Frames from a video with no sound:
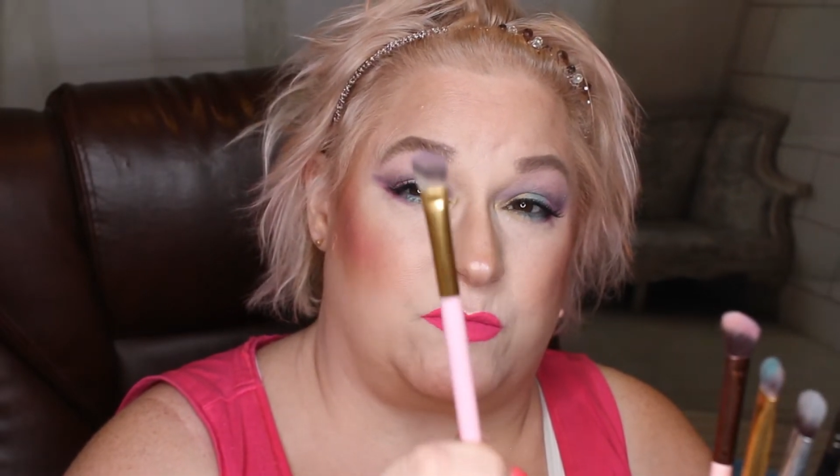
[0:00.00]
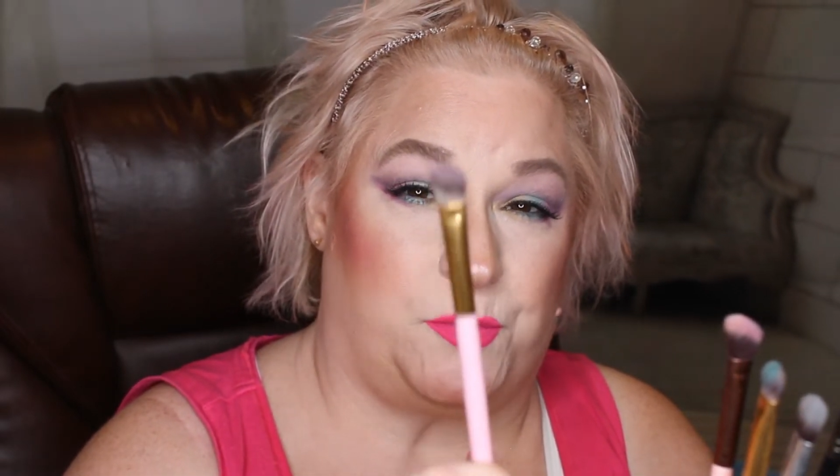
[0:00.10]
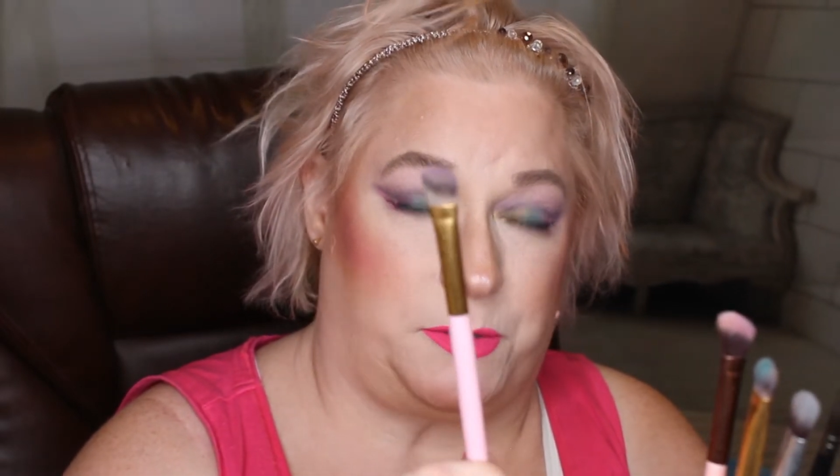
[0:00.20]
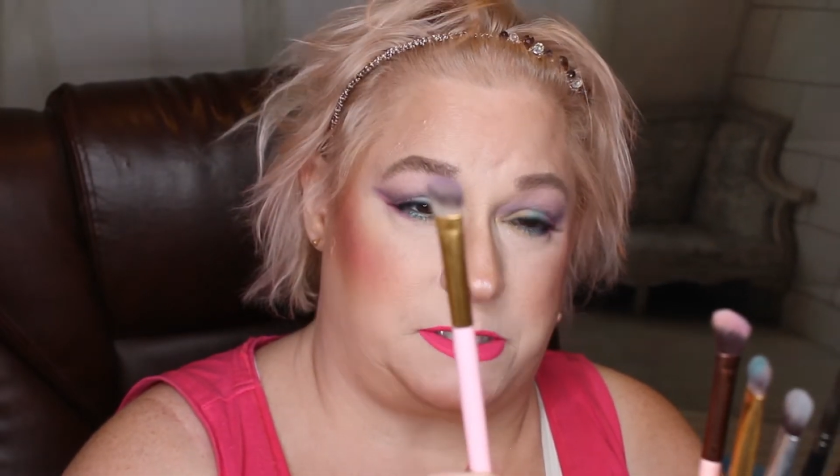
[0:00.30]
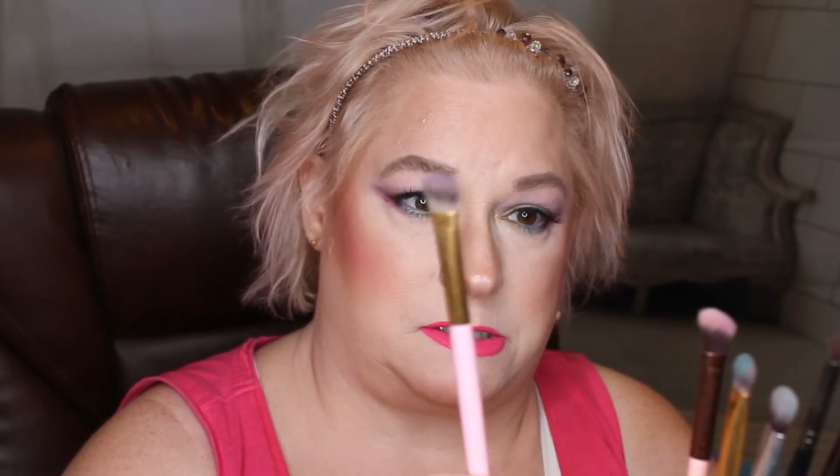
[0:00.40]

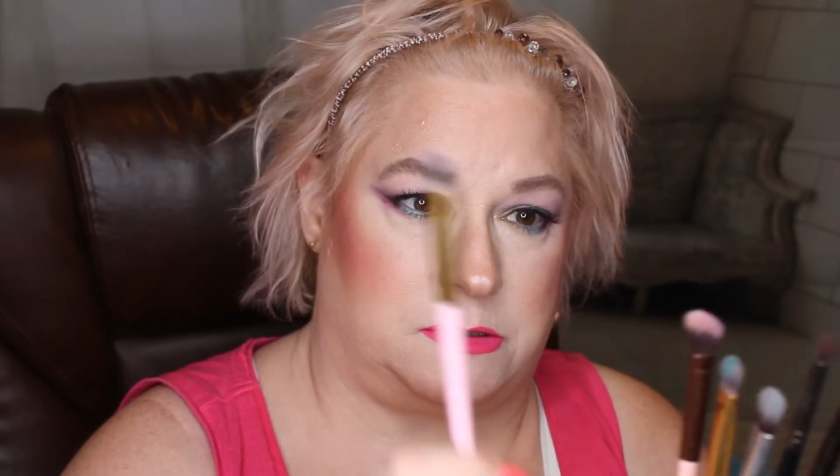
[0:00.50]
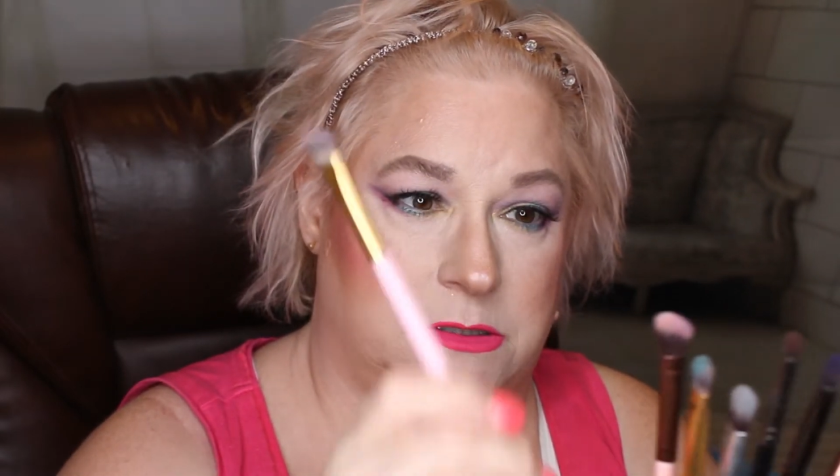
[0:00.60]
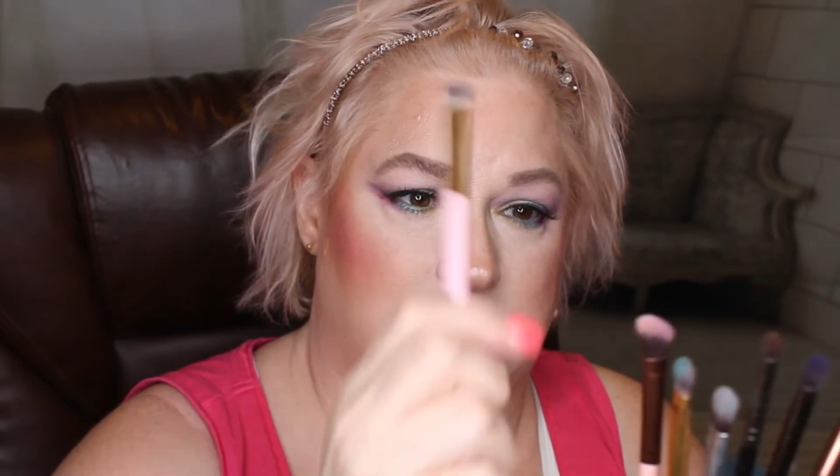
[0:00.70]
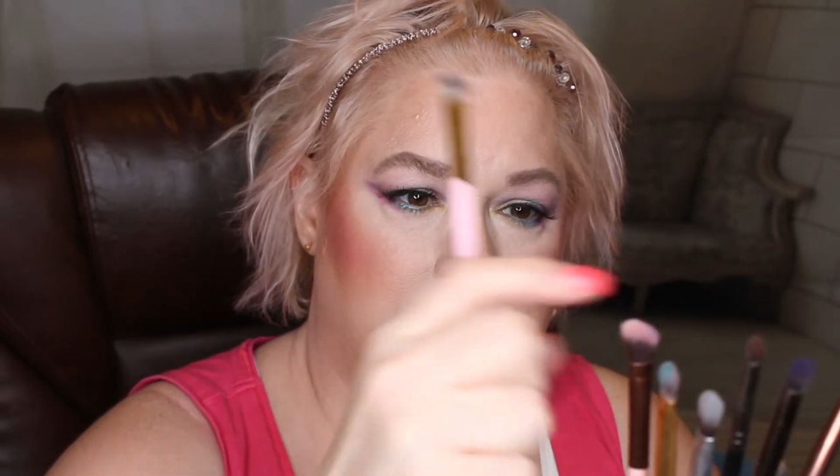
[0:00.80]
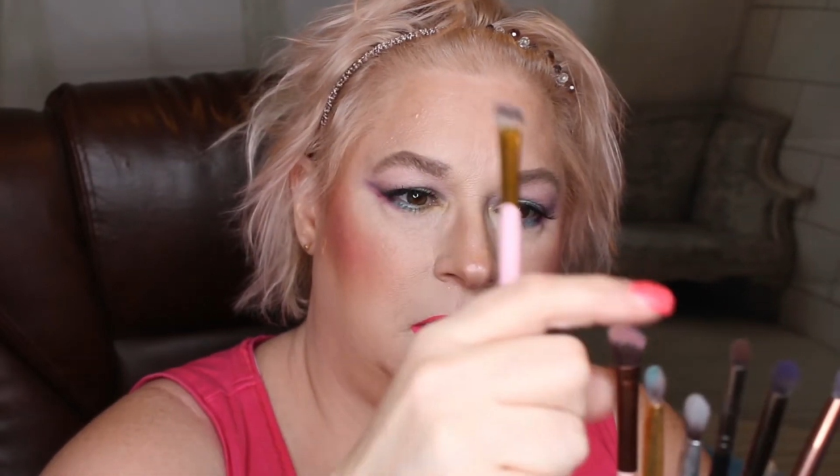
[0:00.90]

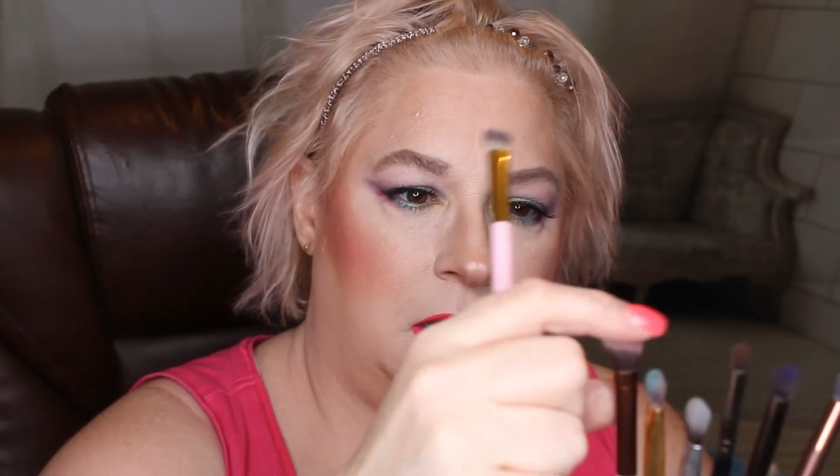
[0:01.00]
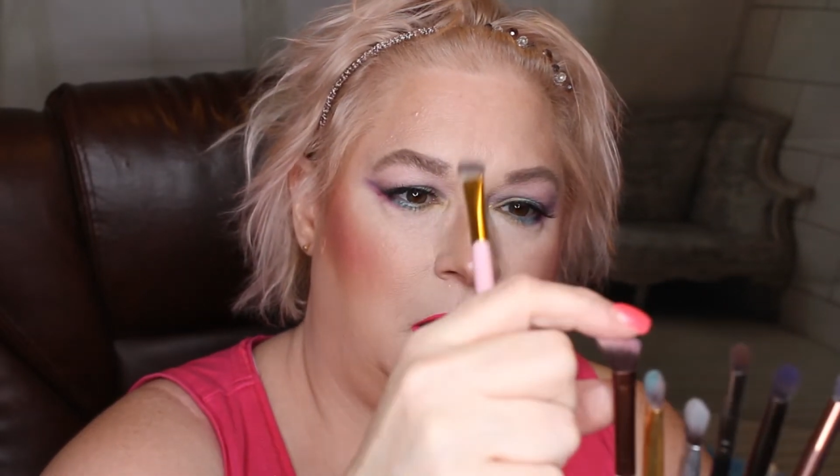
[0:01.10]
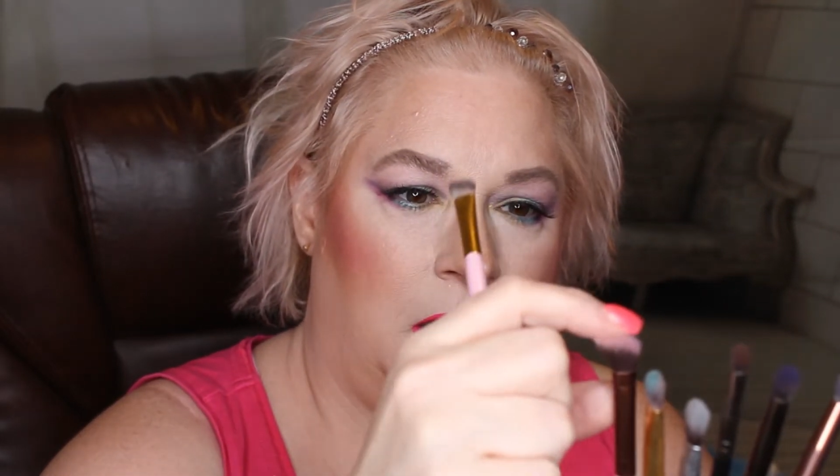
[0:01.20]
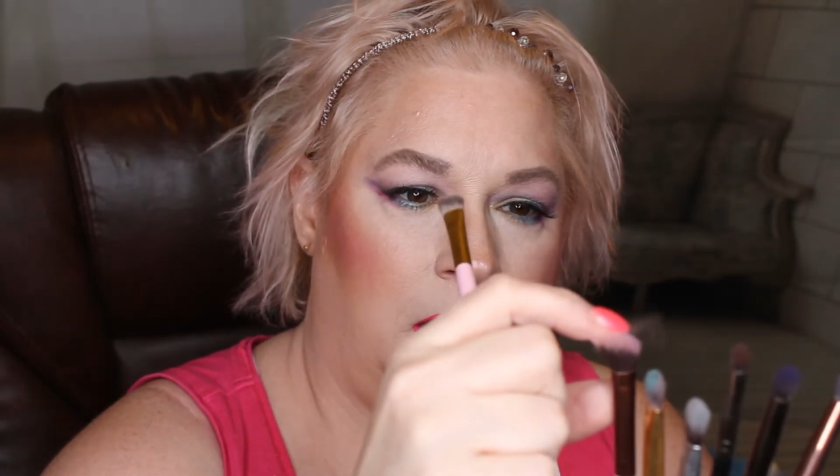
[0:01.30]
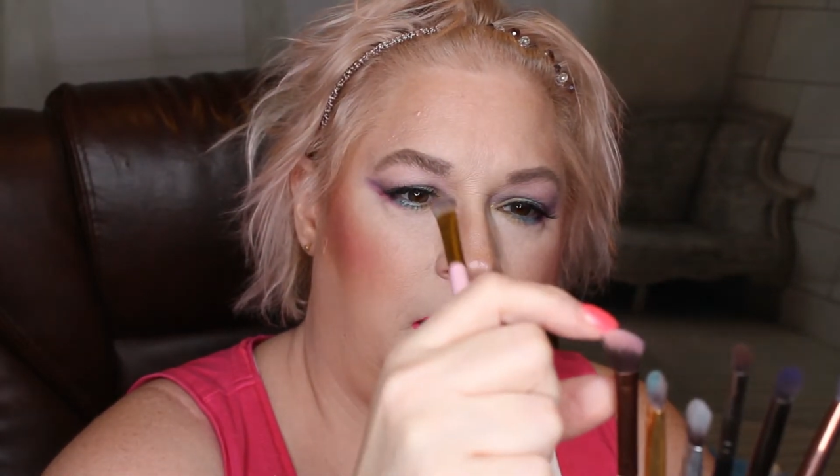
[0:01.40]
bristles
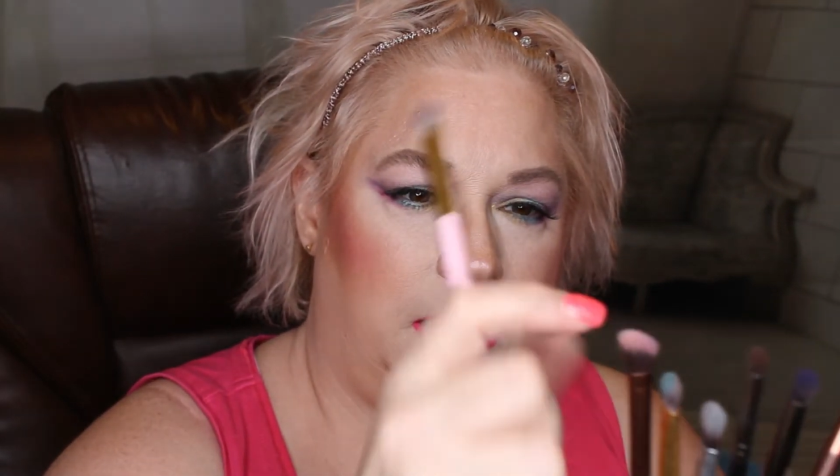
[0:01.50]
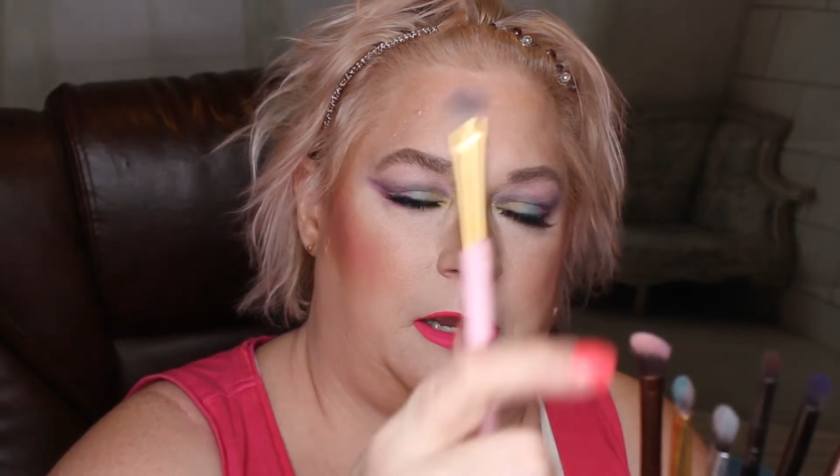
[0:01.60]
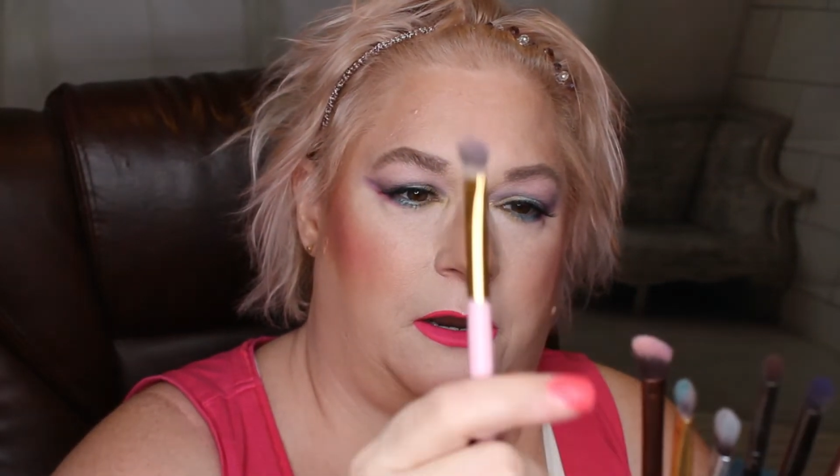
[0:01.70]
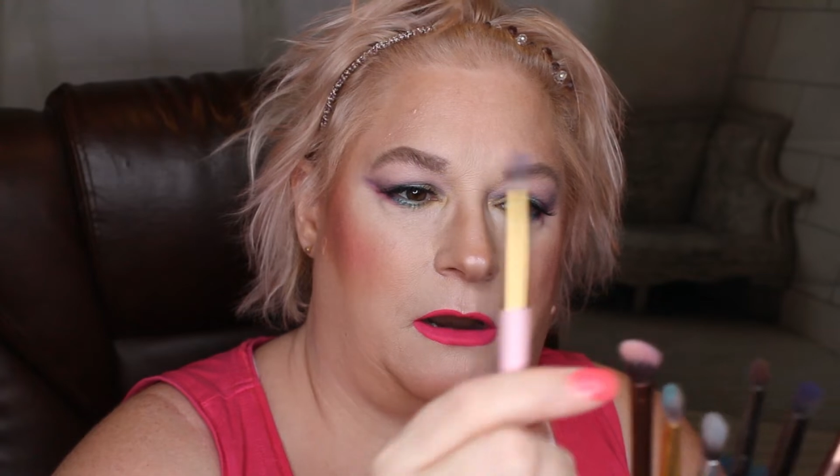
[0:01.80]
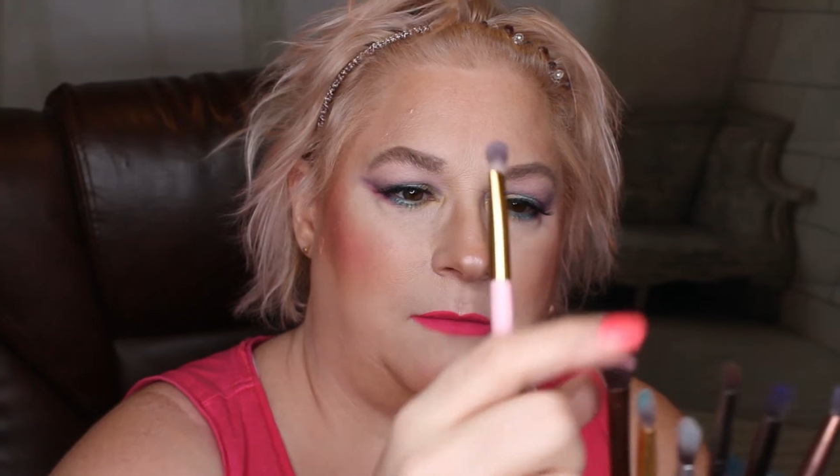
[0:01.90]
here.